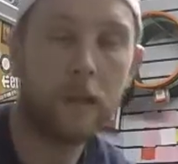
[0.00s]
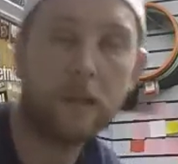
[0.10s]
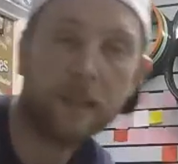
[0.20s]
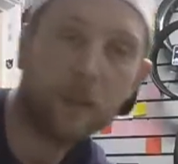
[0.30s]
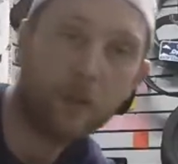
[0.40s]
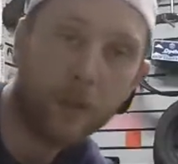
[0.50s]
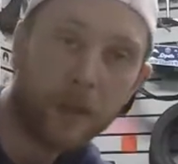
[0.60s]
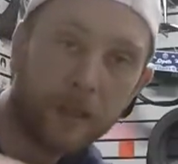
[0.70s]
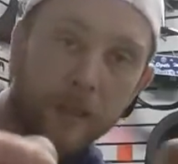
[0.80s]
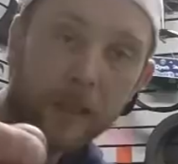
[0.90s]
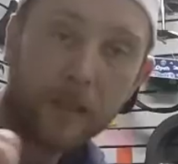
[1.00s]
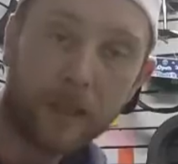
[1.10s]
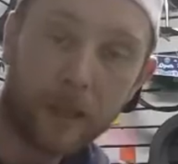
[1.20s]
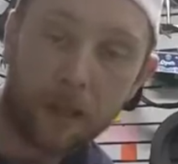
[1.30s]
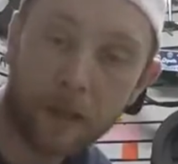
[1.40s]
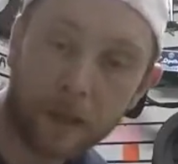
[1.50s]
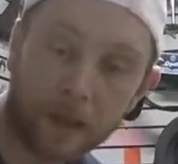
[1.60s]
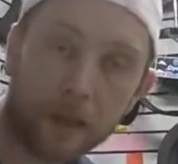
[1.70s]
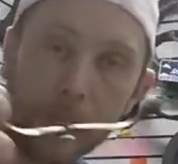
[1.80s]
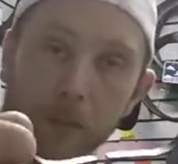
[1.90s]
Last little bit is these
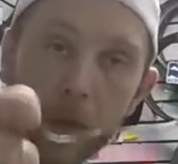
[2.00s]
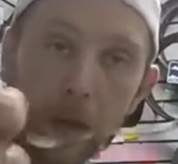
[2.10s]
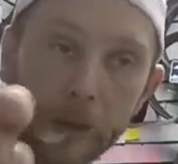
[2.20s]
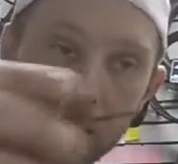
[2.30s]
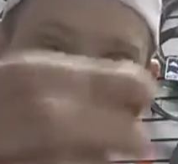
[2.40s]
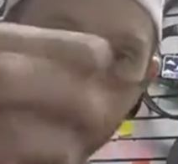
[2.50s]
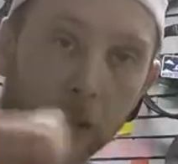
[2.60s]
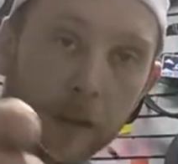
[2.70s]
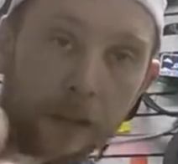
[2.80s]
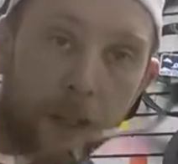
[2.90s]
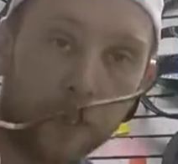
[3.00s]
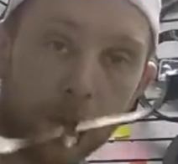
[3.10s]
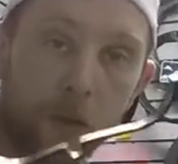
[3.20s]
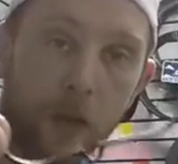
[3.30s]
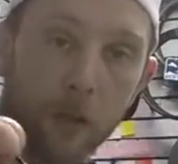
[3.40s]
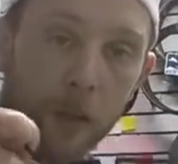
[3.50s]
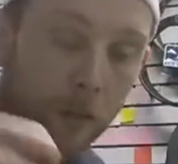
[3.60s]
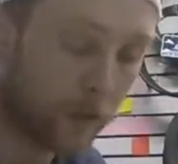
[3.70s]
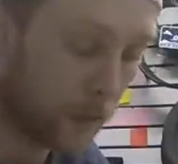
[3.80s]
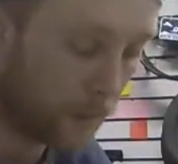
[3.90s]
gyro setups do come with a
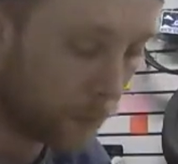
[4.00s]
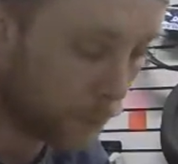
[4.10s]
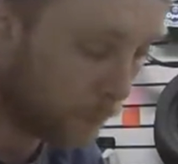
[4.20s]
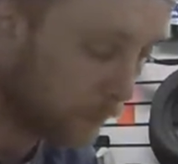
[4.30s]
little cable